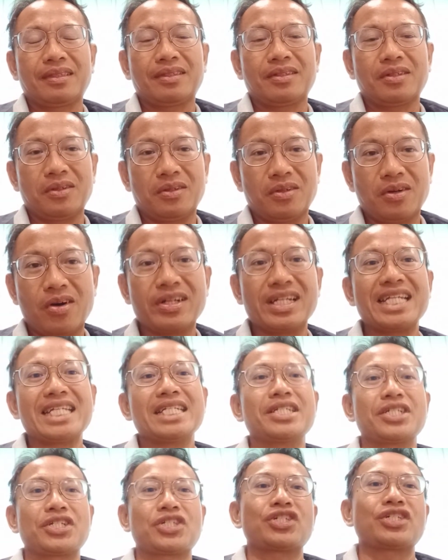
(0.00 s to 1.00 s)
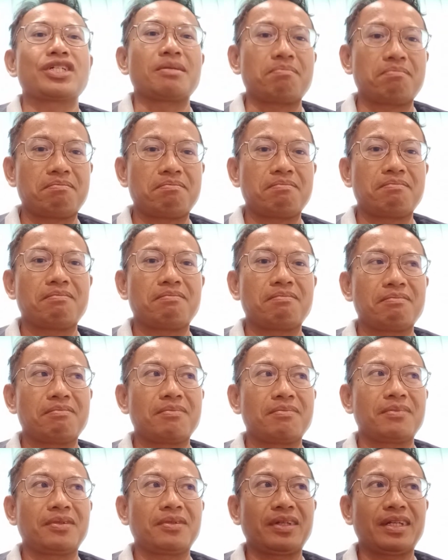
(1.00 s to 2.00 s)
on leadership.
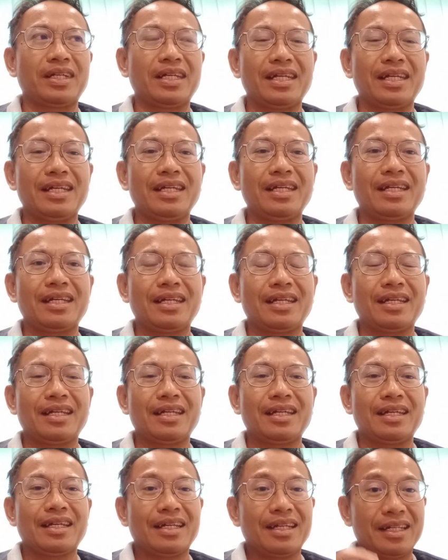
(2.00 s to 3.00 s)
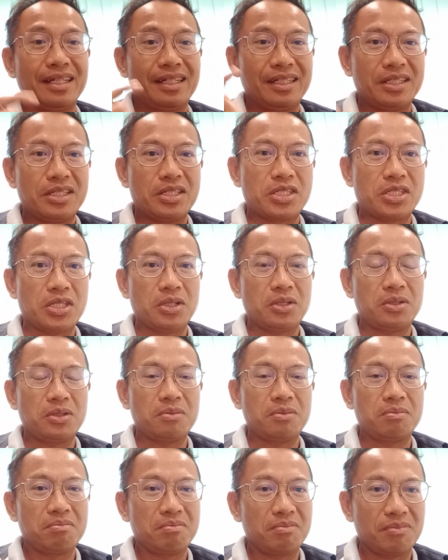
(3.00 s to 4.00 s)
Okay,
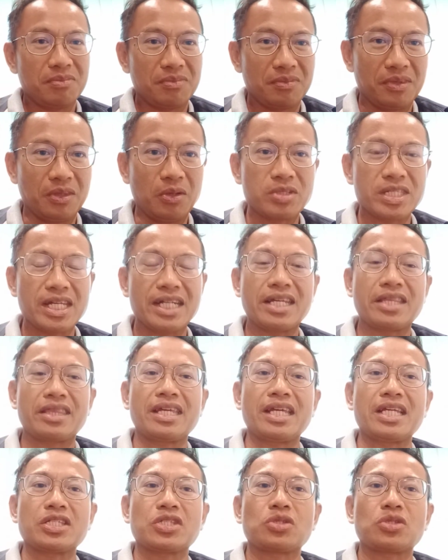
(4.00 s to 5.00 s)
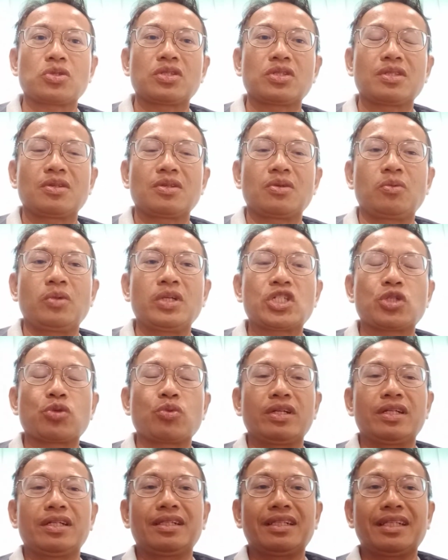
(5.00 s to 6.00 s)
so those are the things which
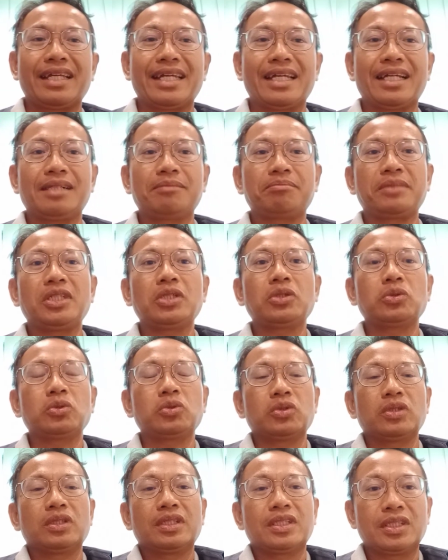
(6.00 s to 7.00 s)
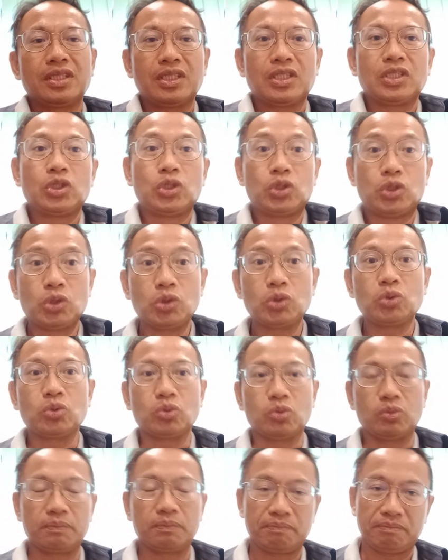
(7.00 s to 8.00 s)
will help you to
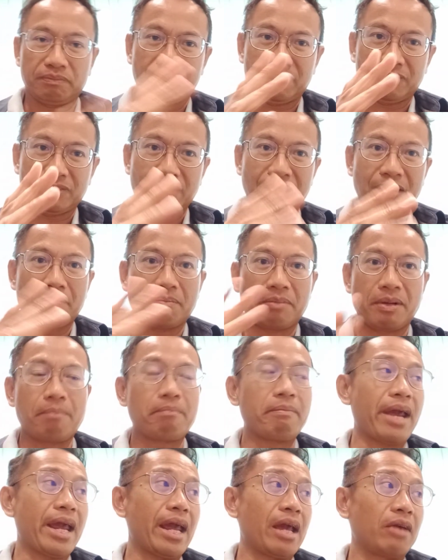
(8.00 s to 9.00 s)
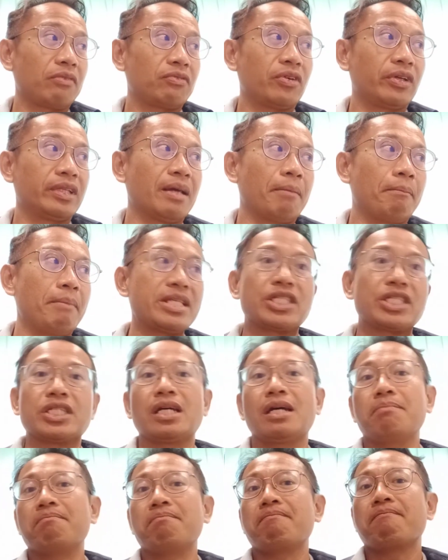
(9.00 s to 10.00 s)
prepare for the midterm